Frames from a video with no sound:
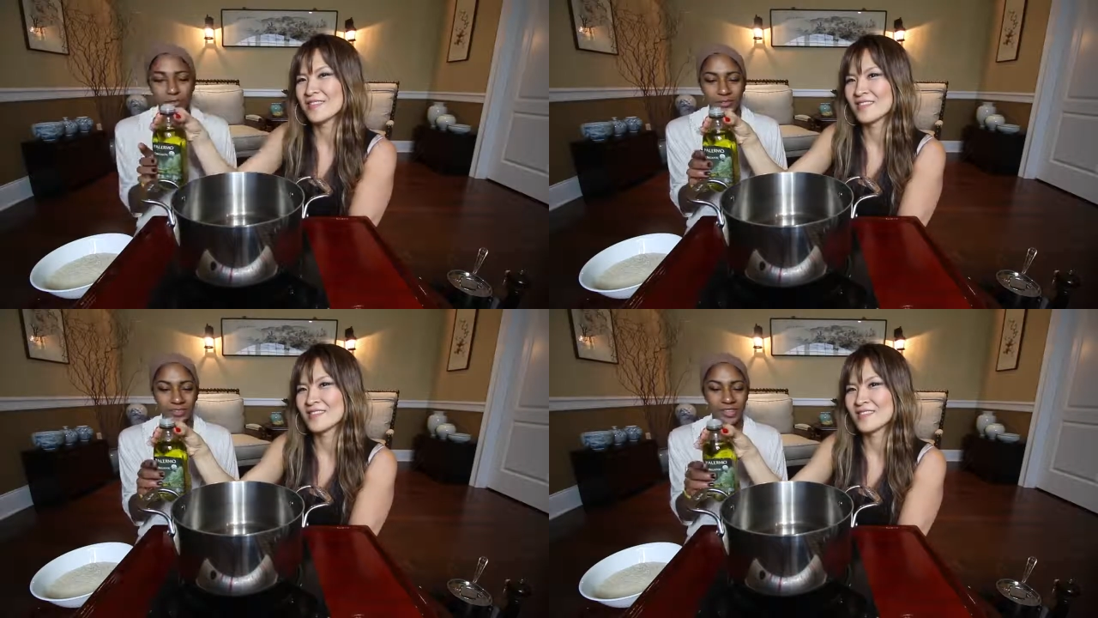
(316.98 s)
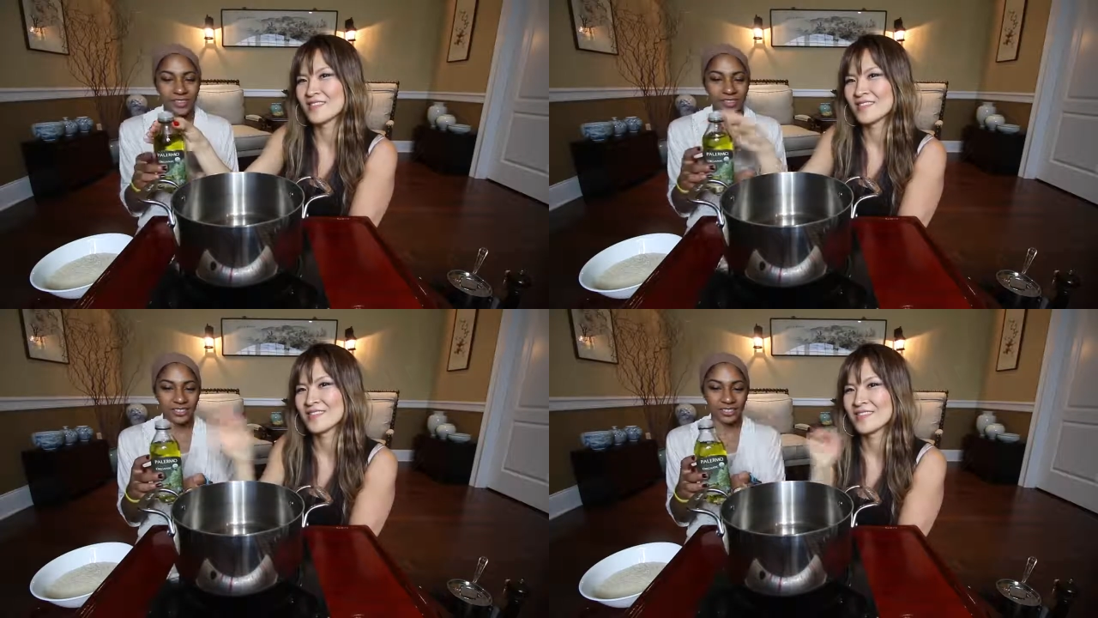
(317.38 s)
Speaker 1: oil I
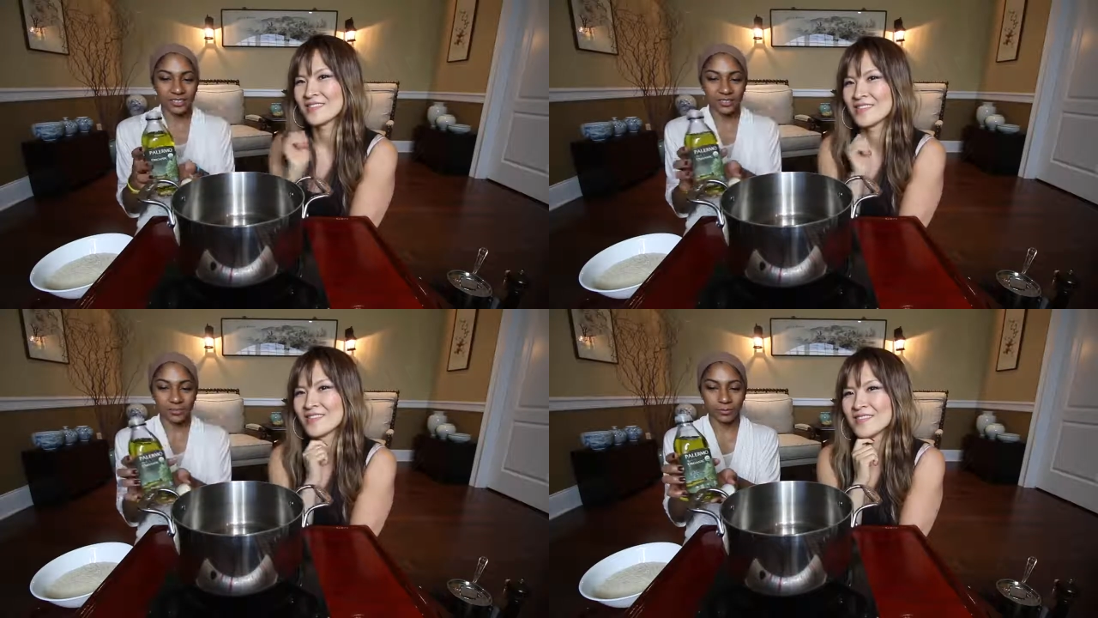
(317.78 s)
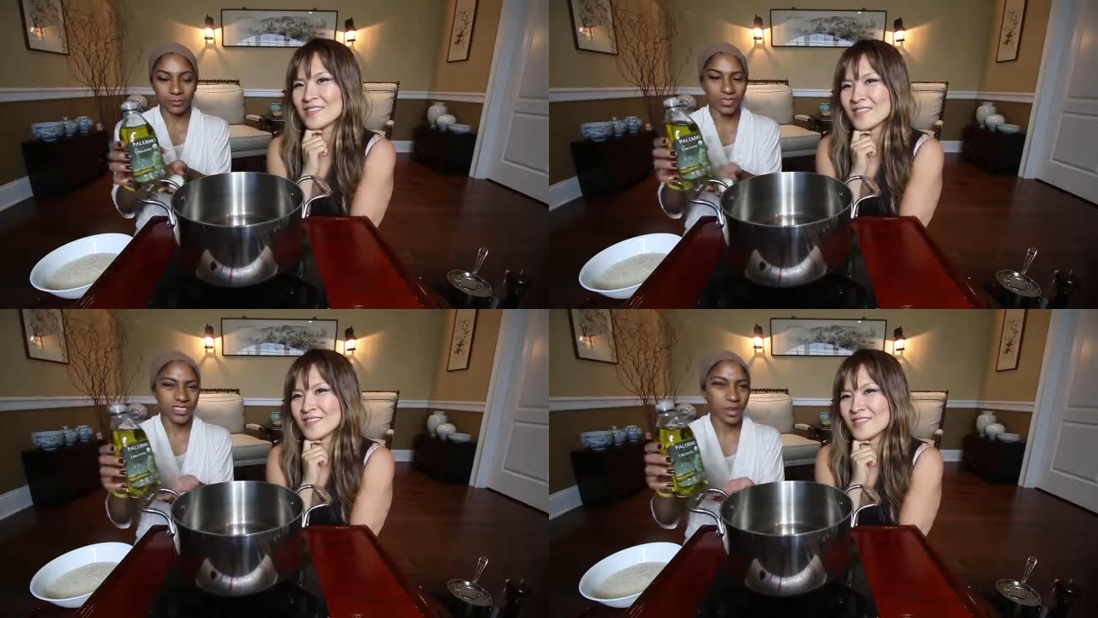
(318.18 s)
think it's just
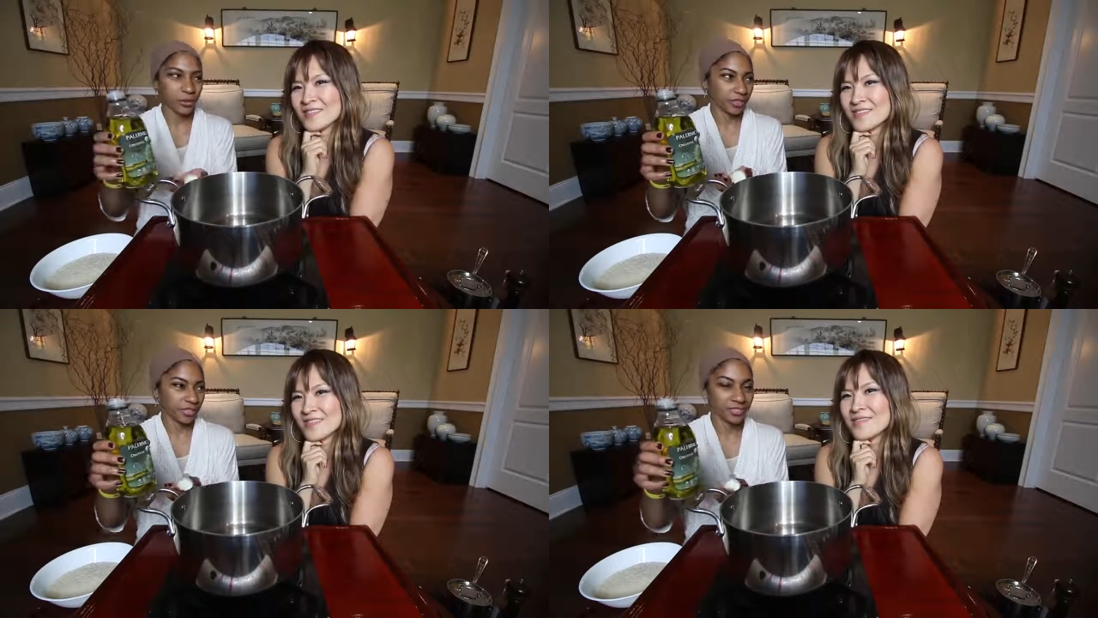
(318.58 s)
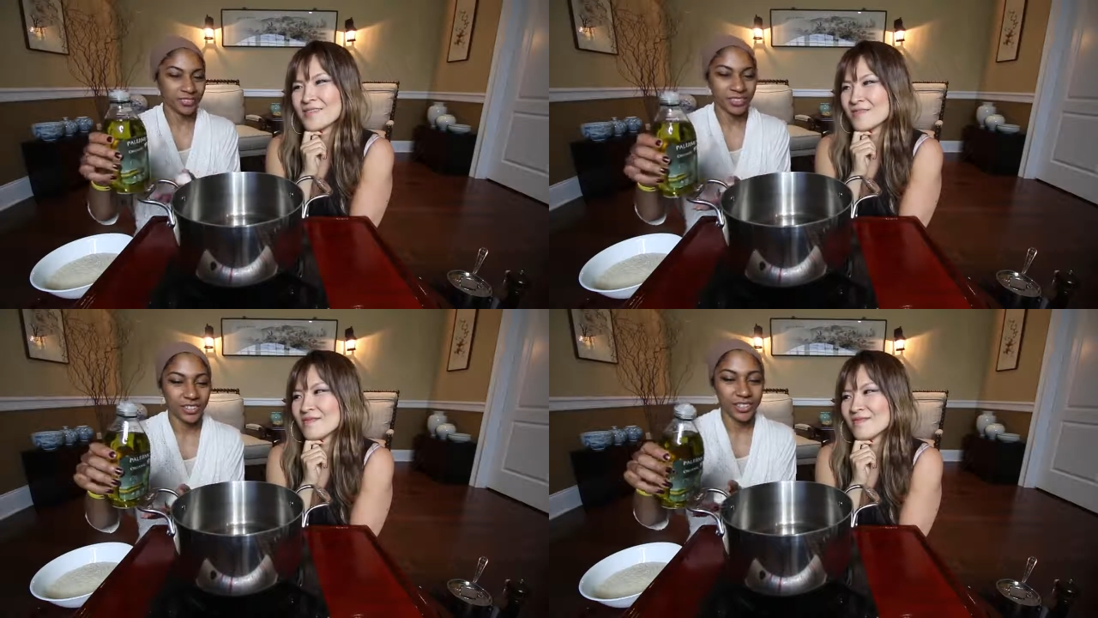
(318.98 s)
it's healthier.
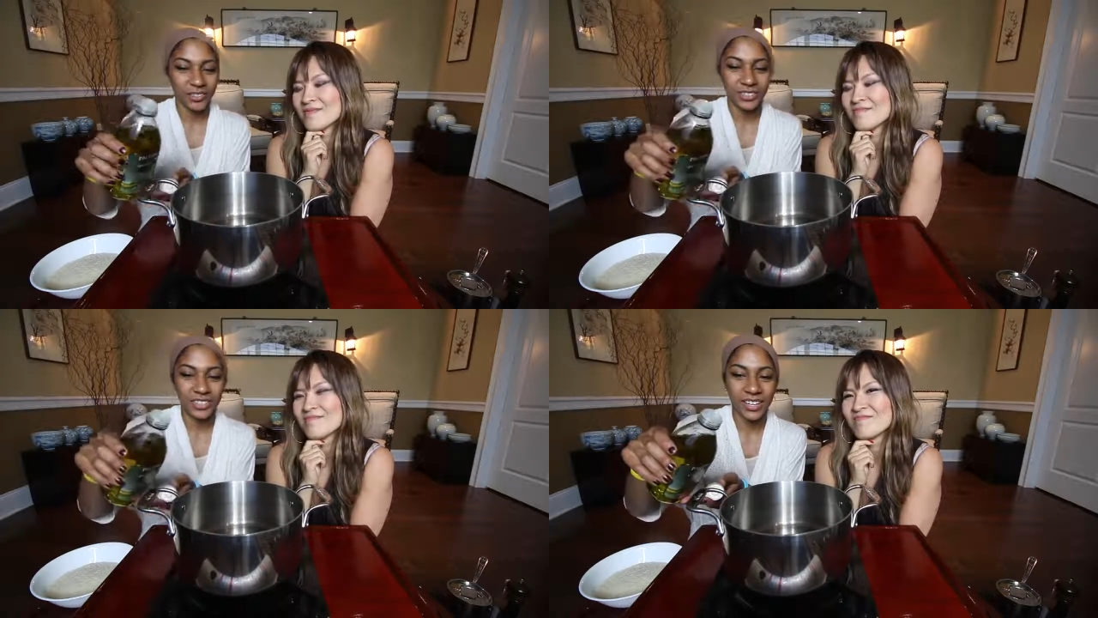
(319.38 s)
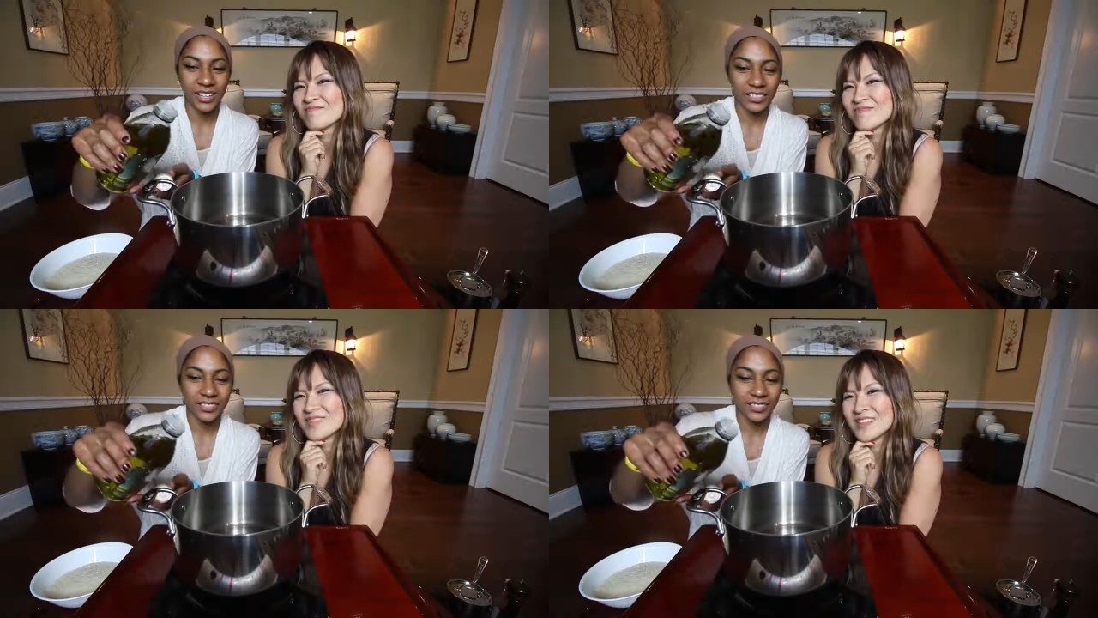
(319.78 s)
You know, it's
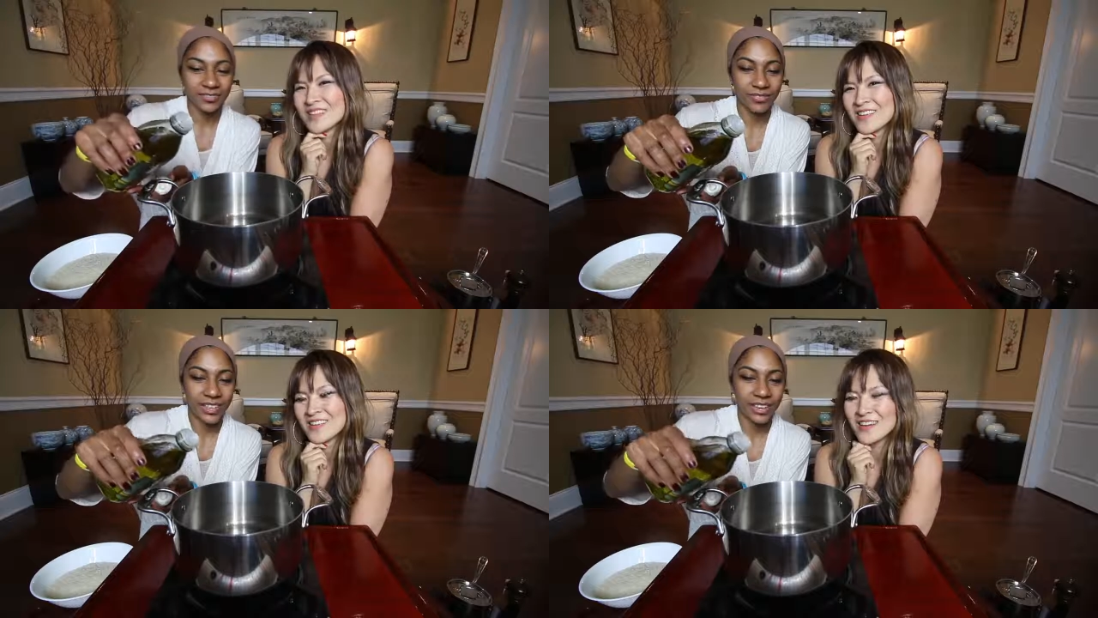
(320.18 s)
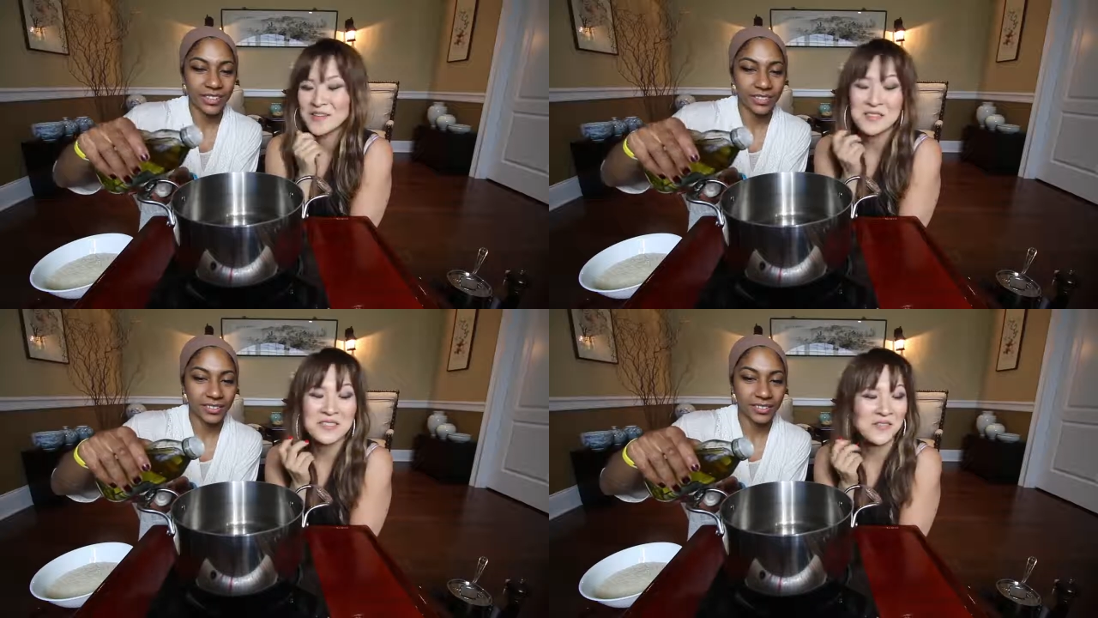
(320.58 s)
not
Speaker 2: as bad.
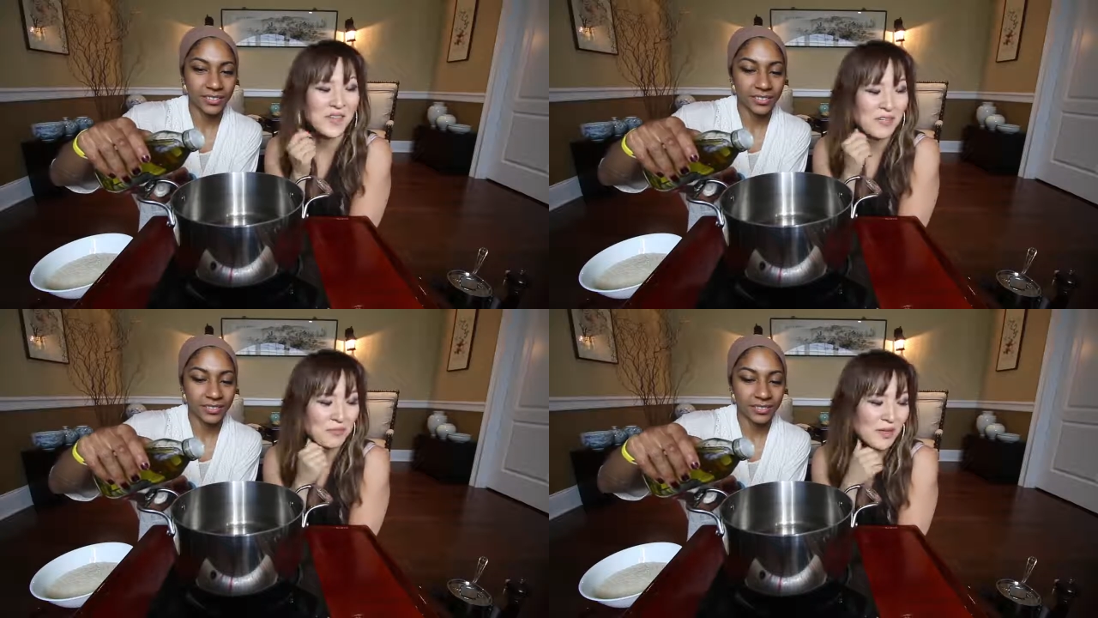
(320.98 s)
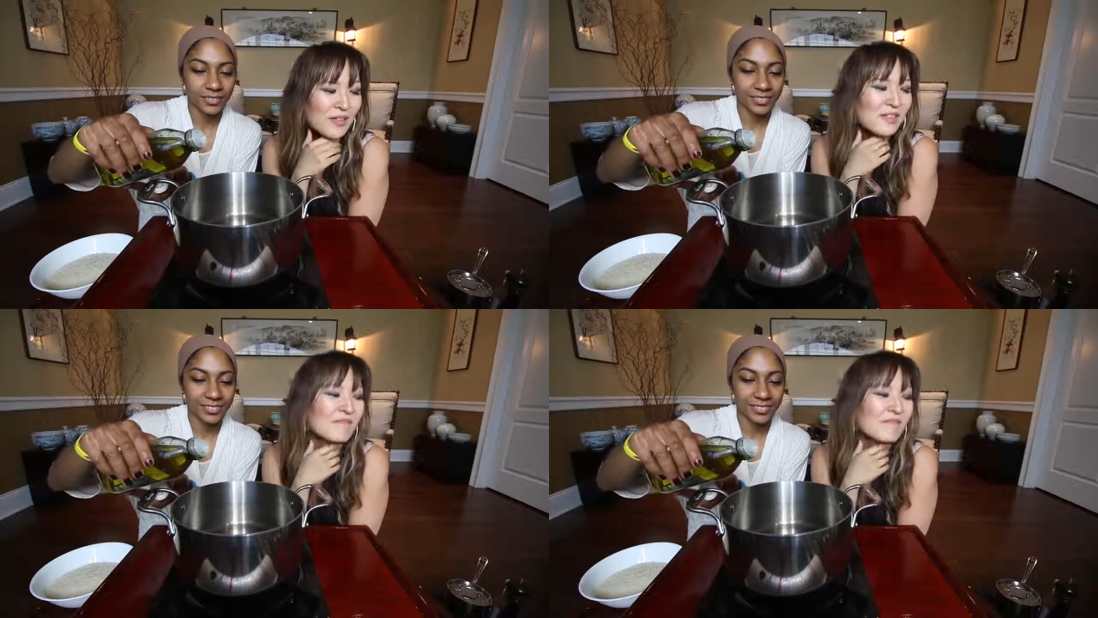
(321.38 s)
Unless it's vegan butter.